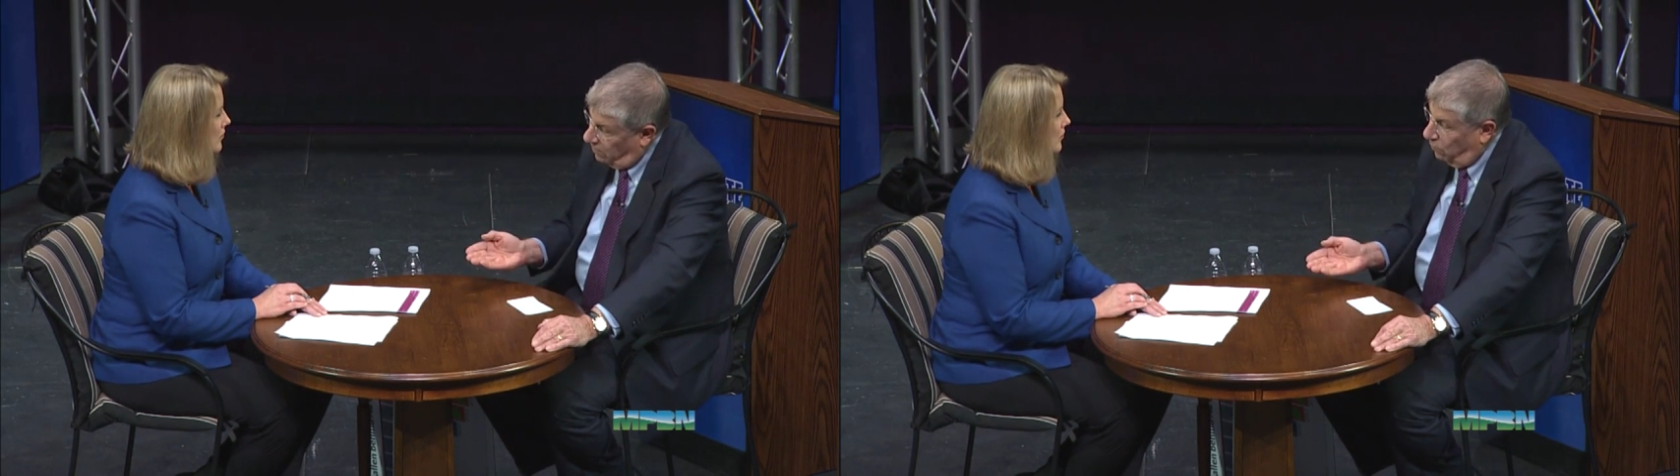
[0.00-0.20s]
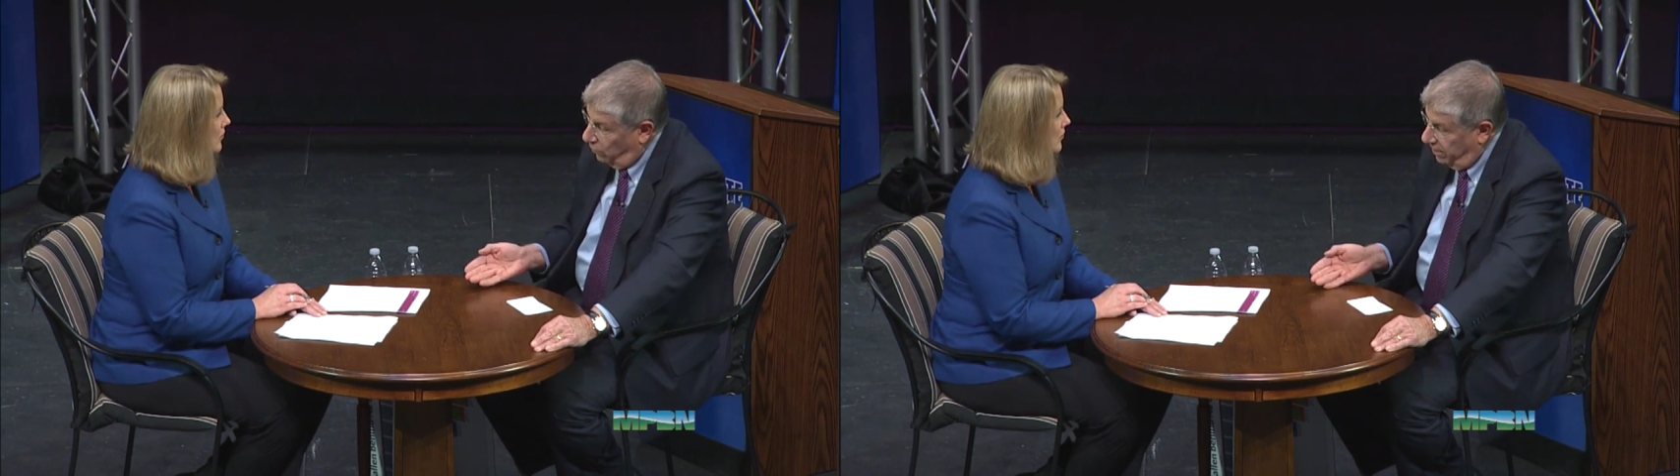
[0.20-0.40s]

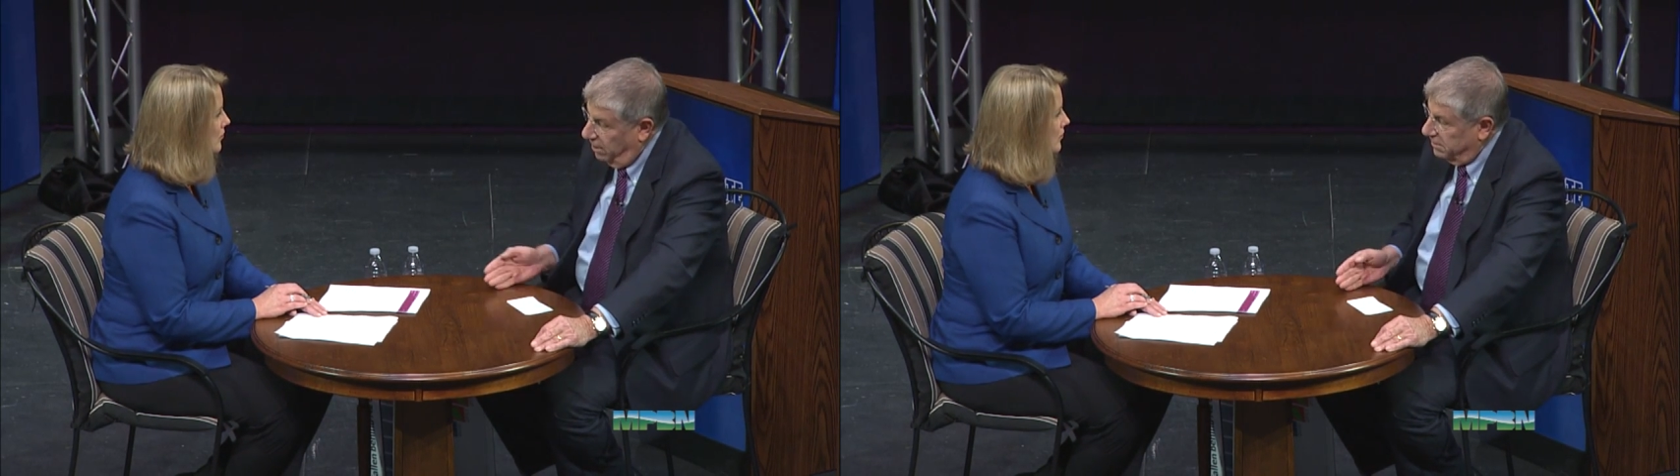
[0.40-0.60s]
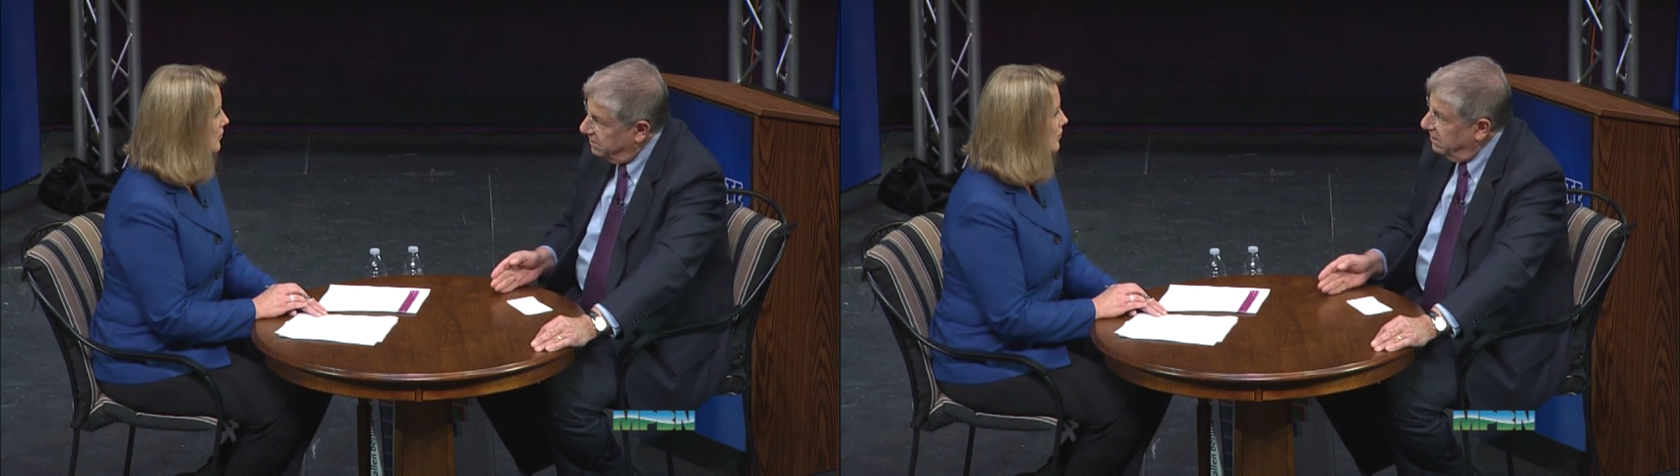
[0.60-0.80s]
not
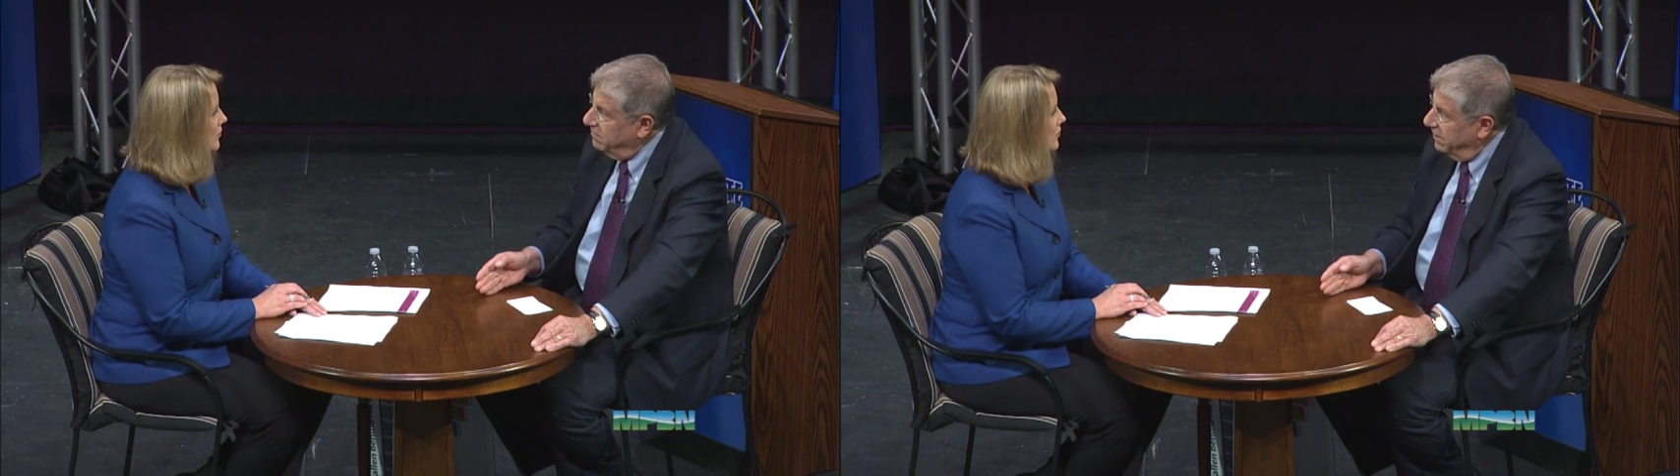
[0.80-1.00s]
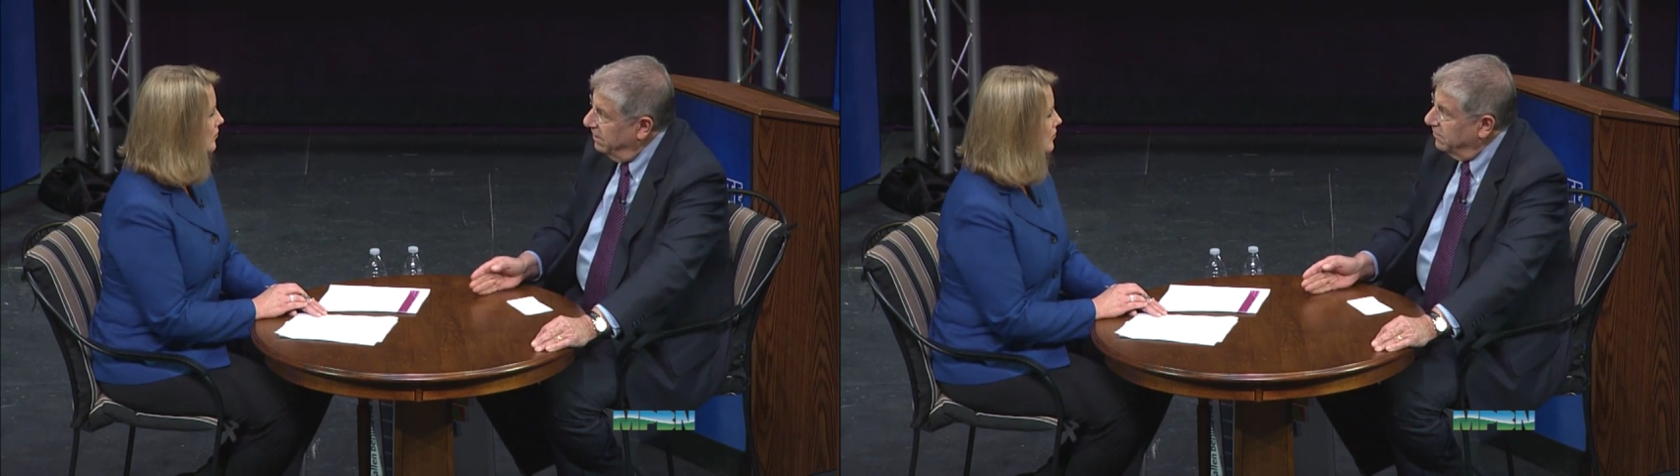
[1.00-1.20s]
we are,
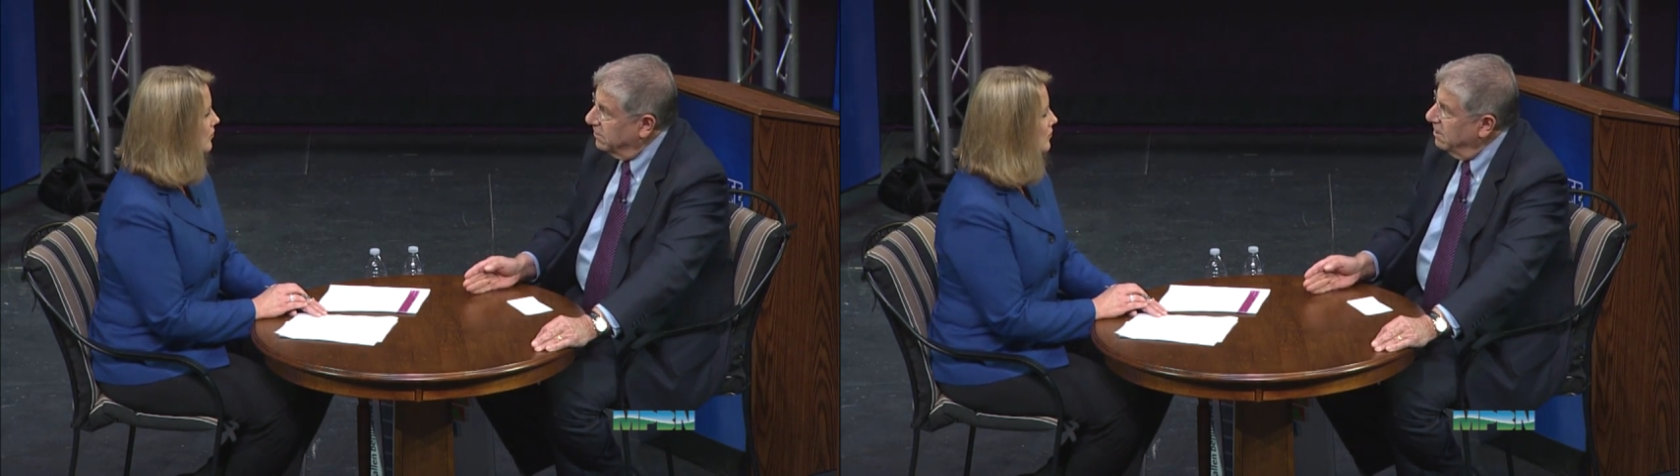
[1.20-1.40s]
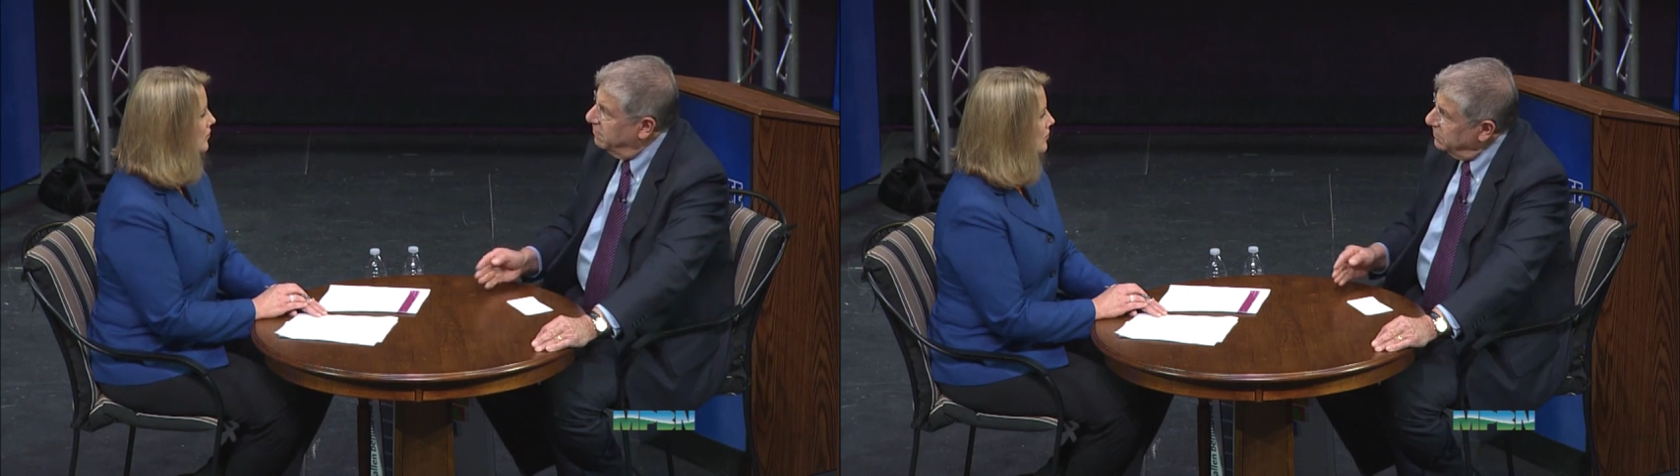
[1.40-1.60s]
Summit and
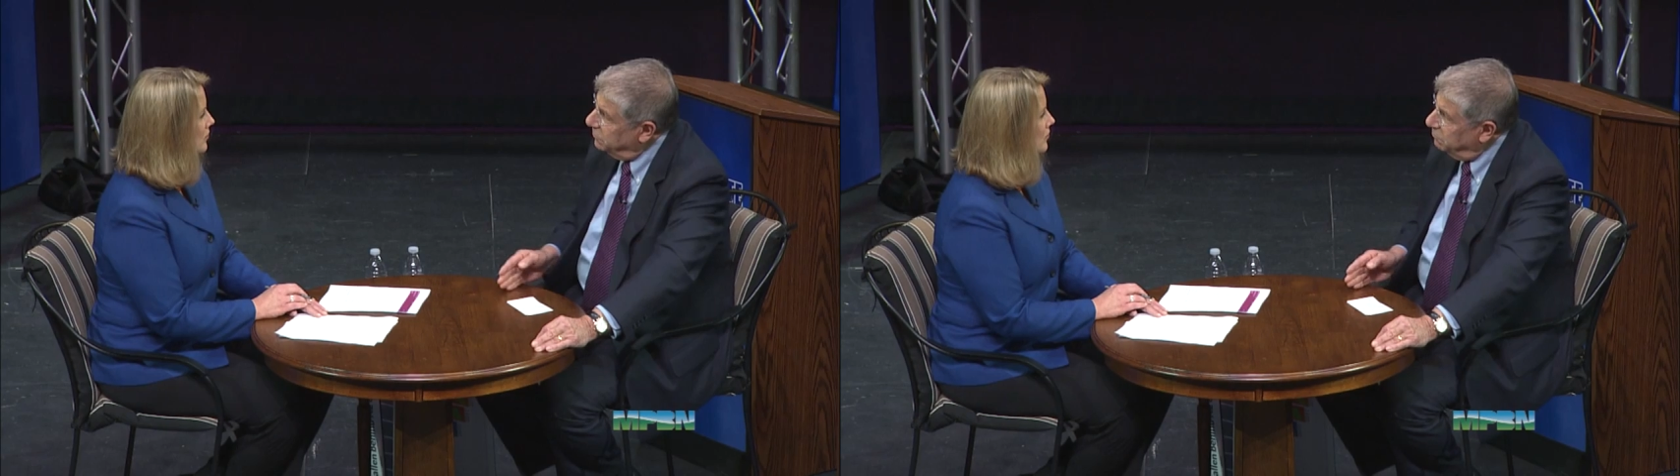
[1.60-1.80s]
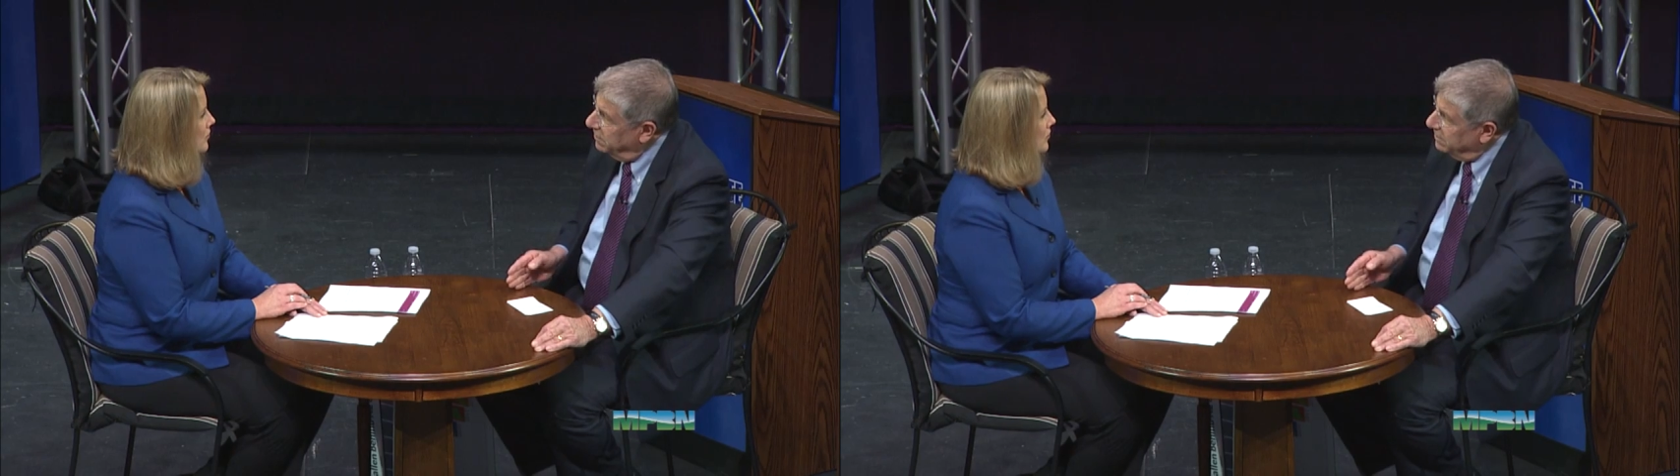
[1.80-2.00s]
other companies are